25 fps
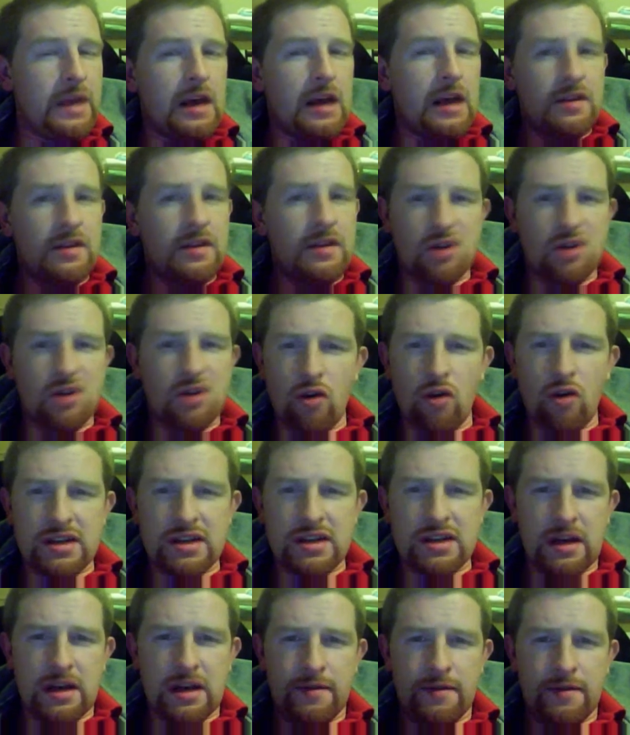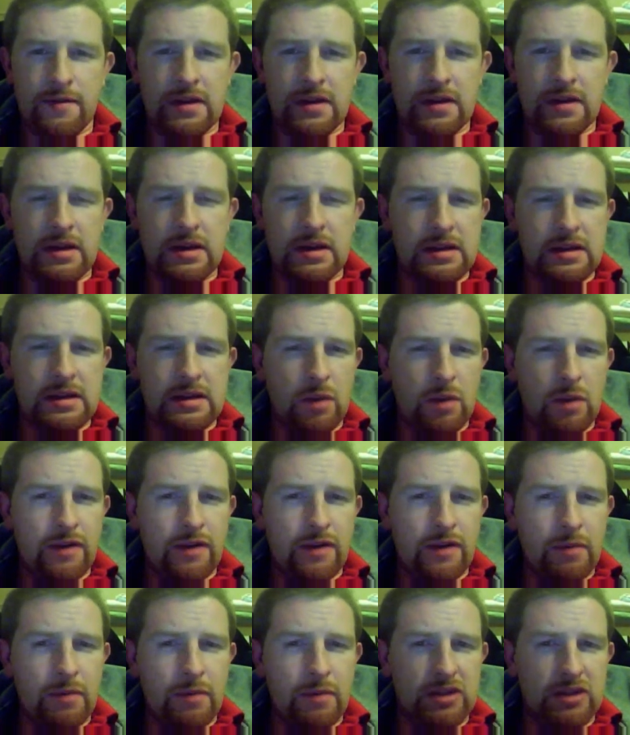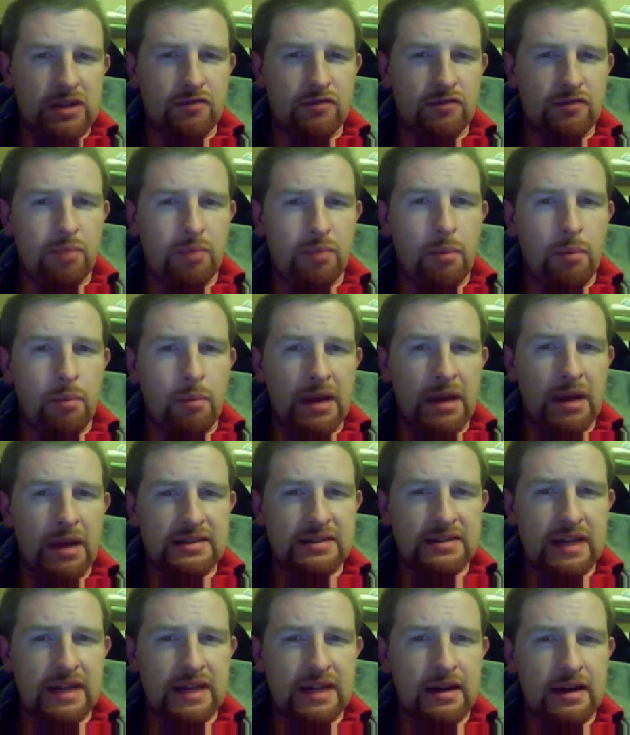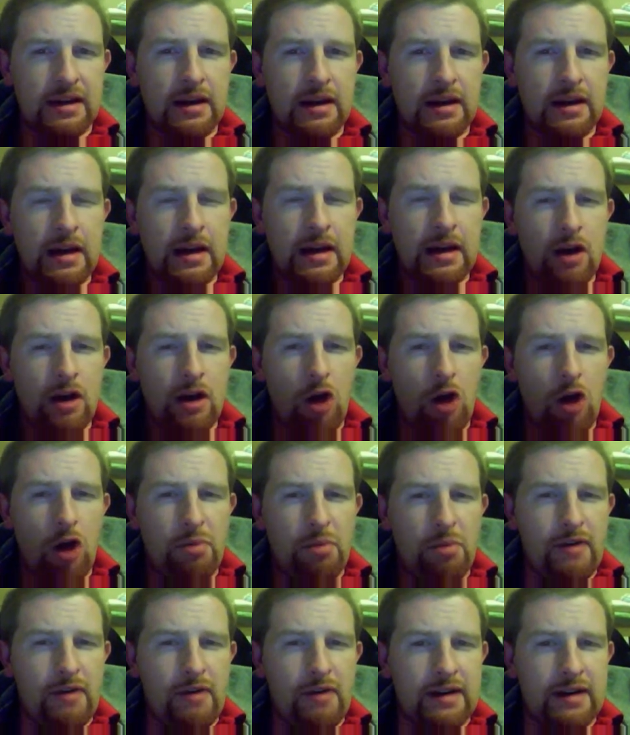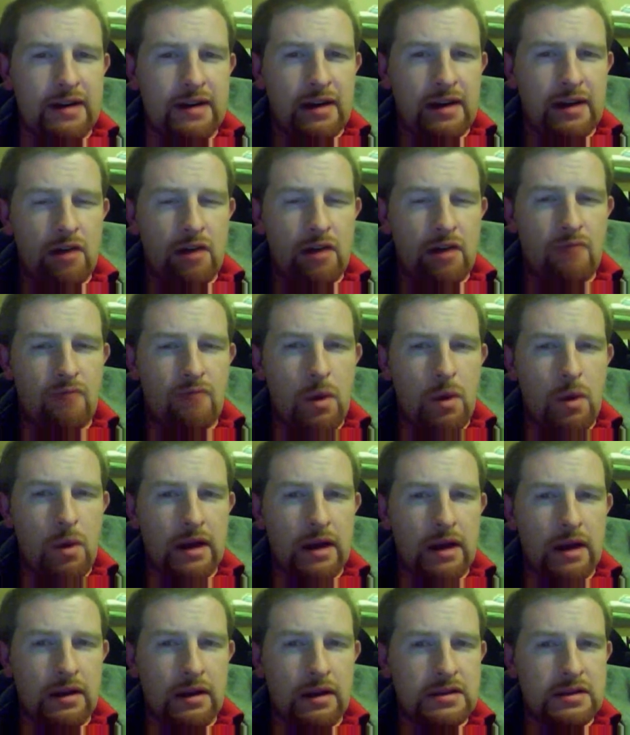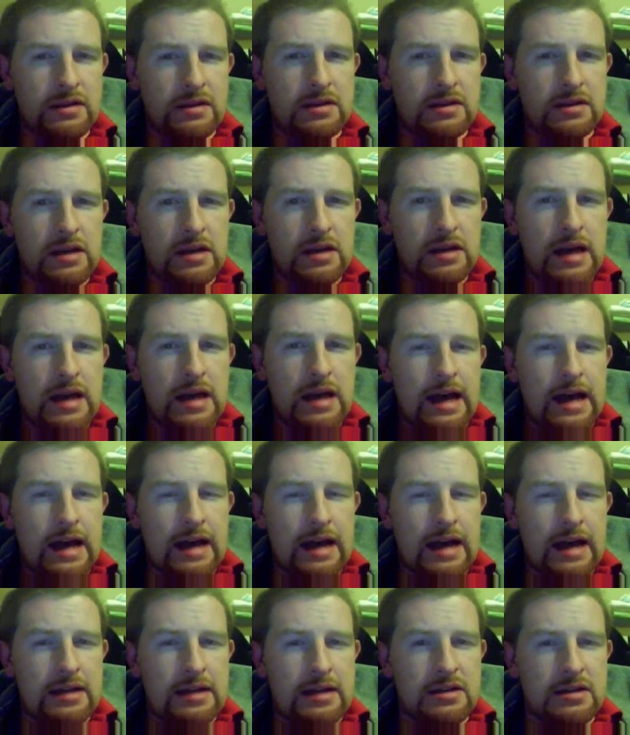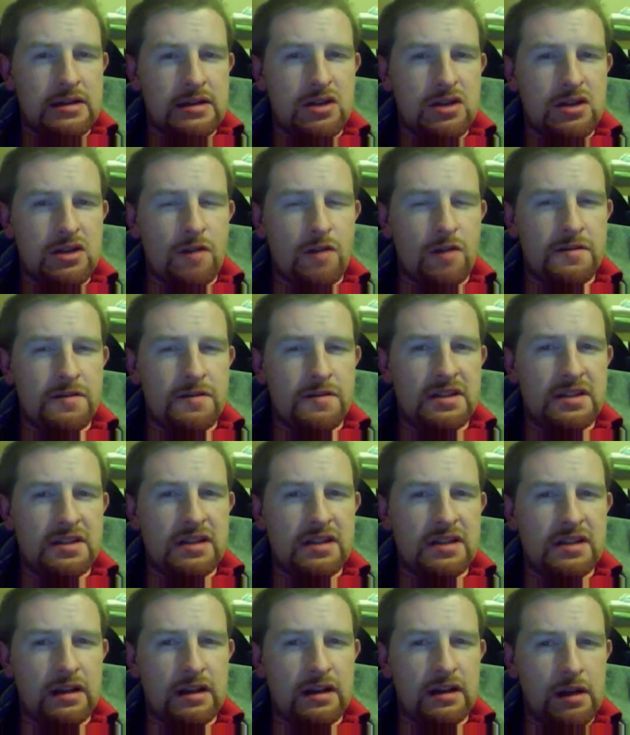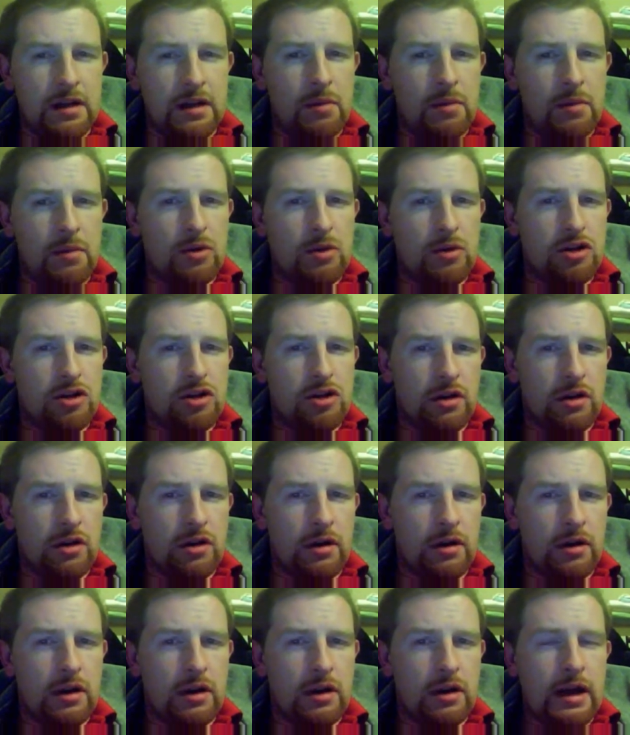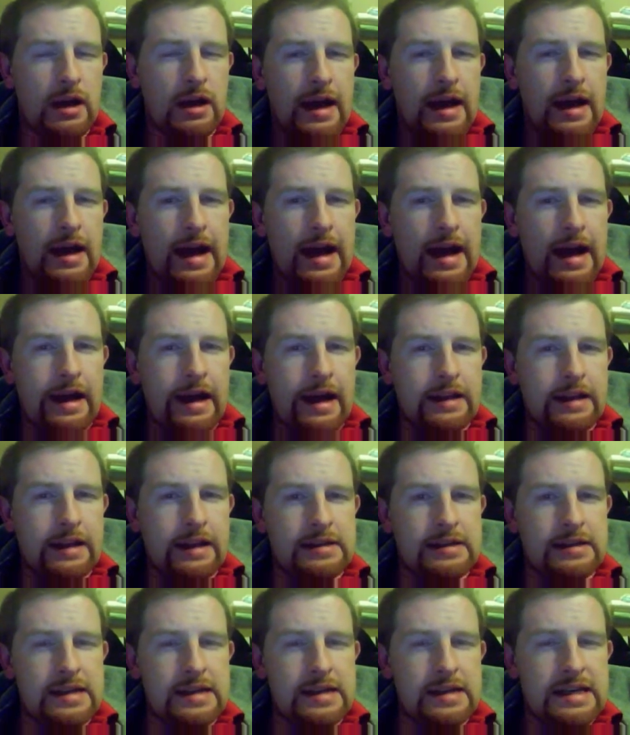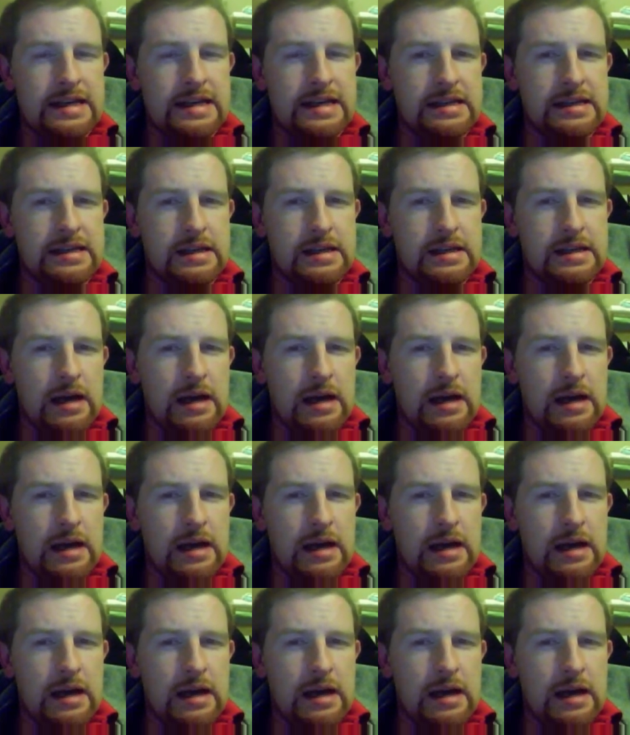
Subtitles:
The score itself is a wonderful mixture of bombastic, operatic heroicness and soft, subtle emotion, and it's these